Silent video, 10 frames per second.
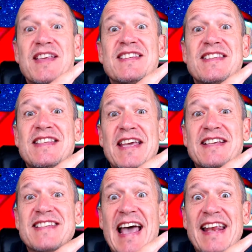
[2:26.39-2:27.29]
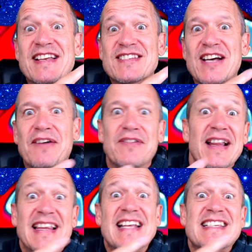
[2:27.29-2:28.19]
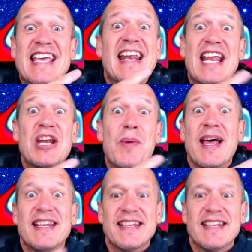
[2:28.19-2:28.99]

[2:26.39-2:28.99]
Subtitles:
This is the exciting stuff. Let's get into it.